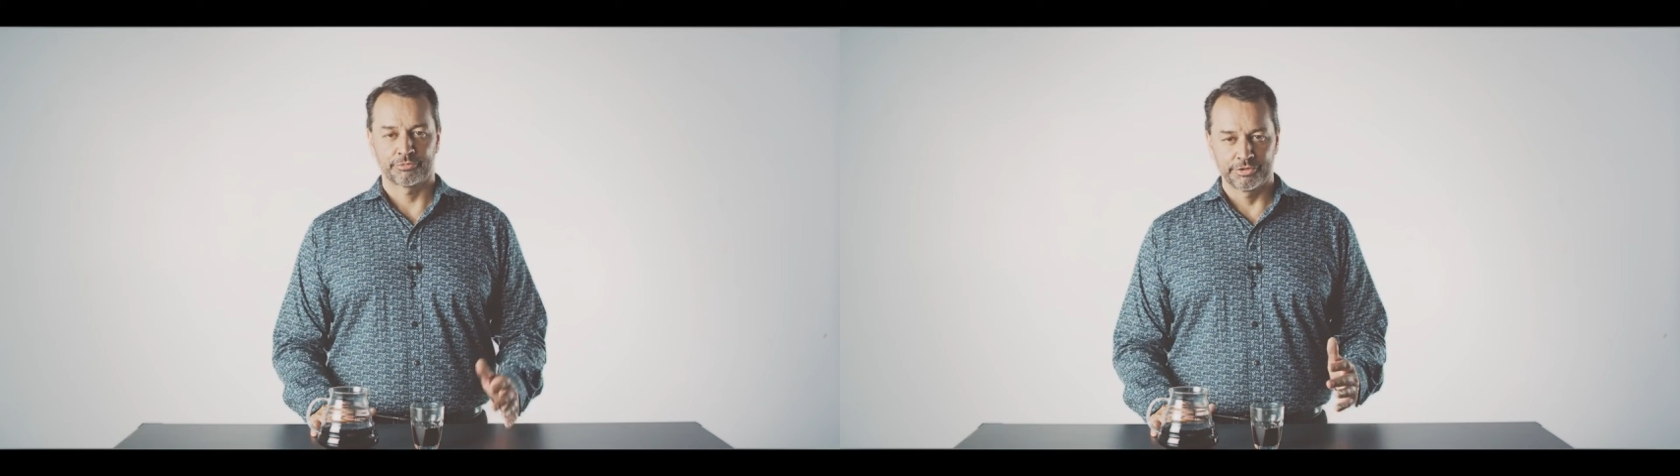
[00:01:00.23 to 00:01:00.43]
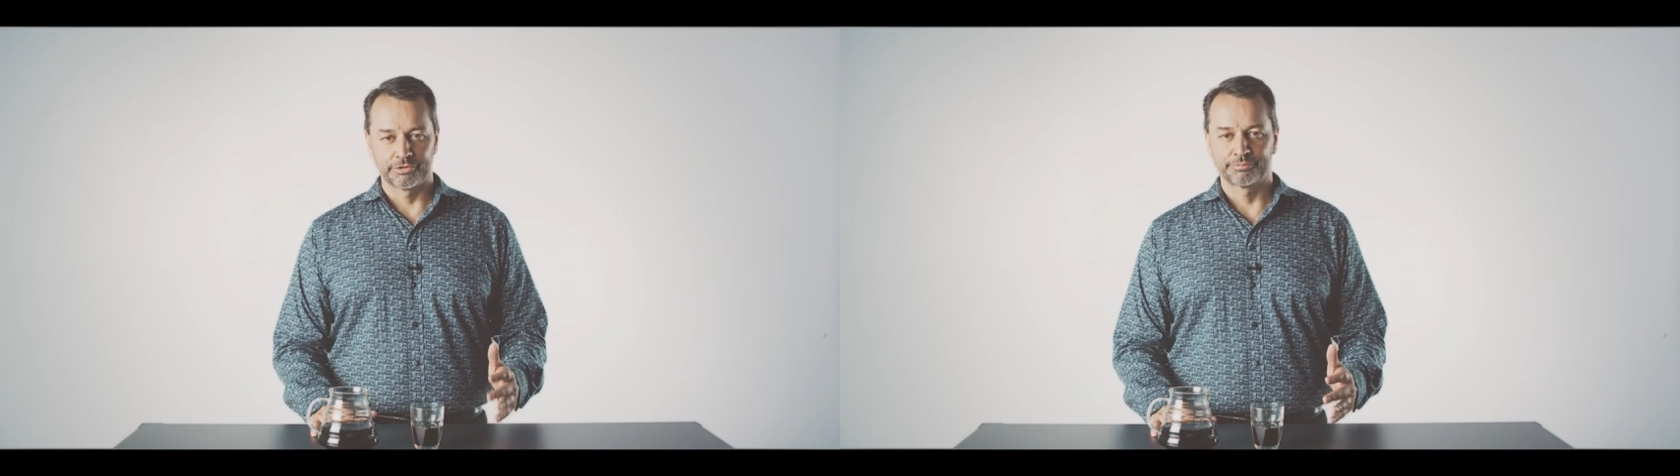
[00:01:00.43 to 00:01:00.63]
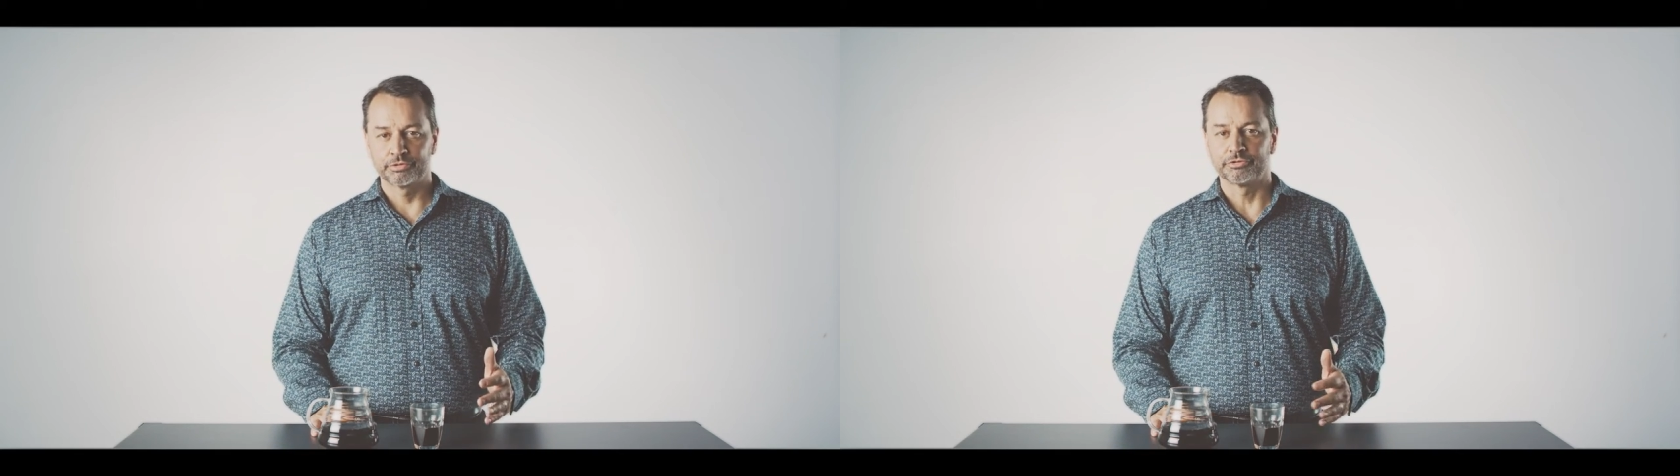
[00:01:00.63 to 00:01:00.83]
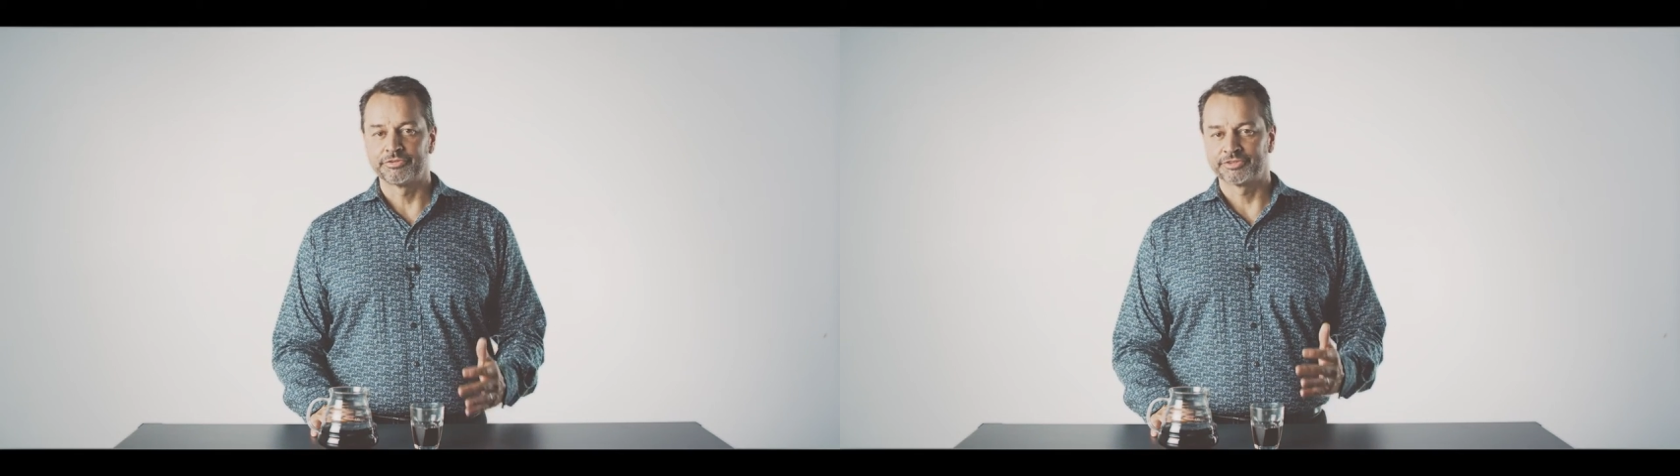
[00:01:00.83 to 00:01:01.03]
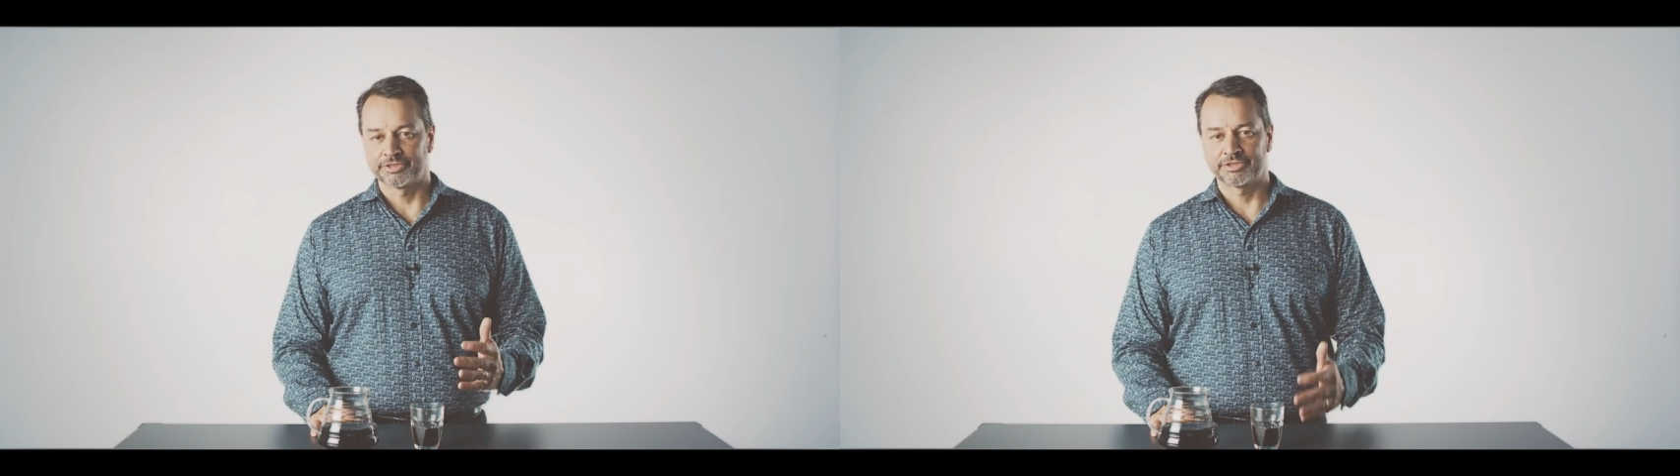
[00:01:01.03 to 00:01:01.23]
real
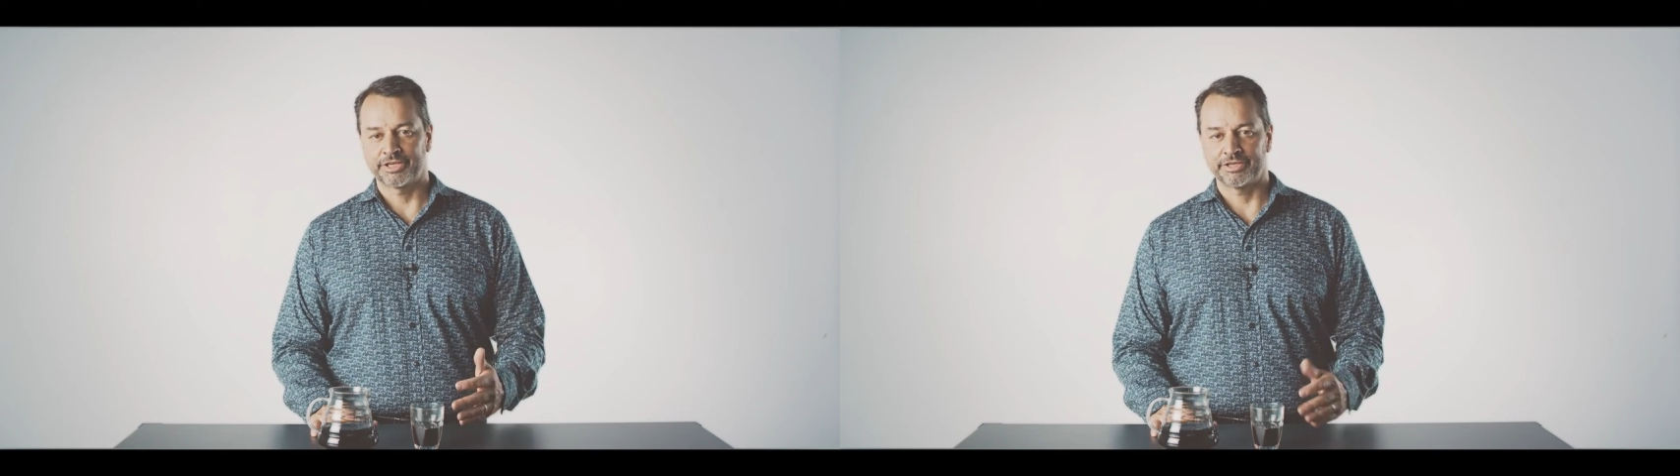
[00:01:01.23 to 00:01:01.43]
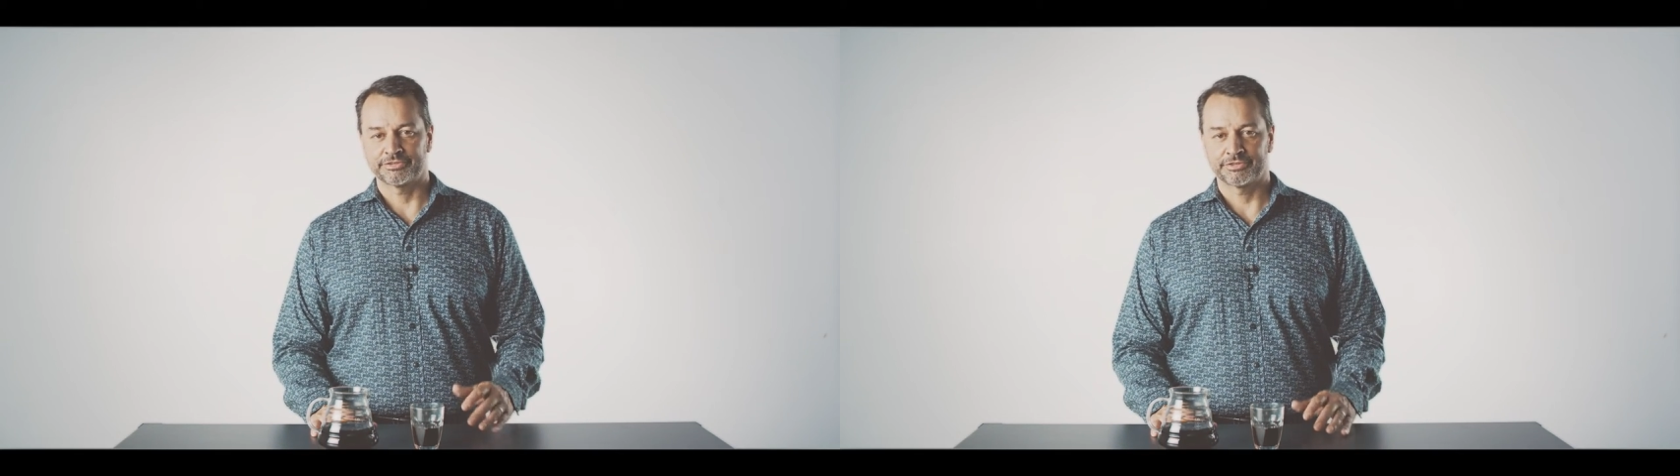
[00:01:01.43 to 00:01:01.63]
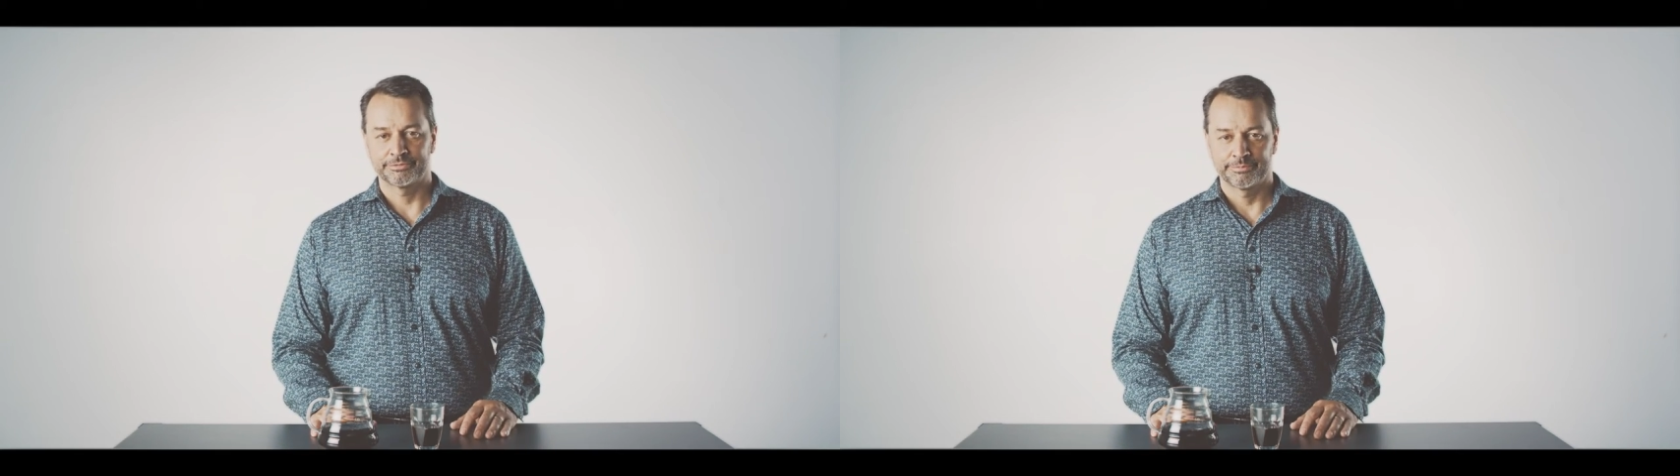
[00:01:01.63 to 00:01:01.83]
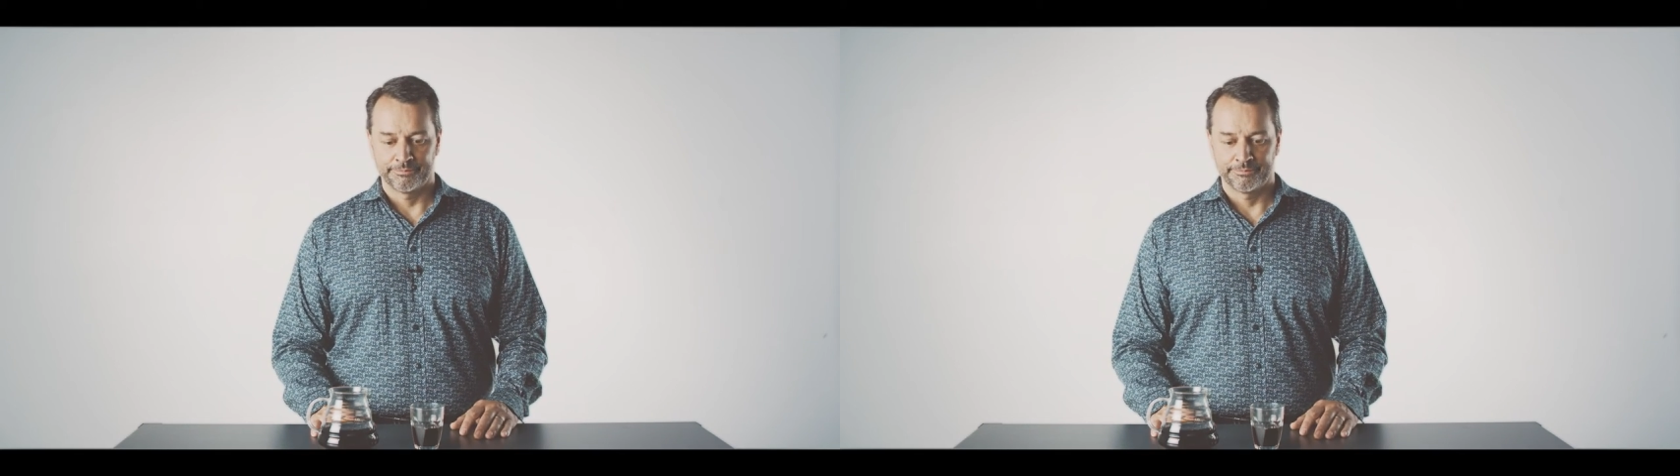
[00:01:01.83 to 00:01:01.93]
proof is in the taste.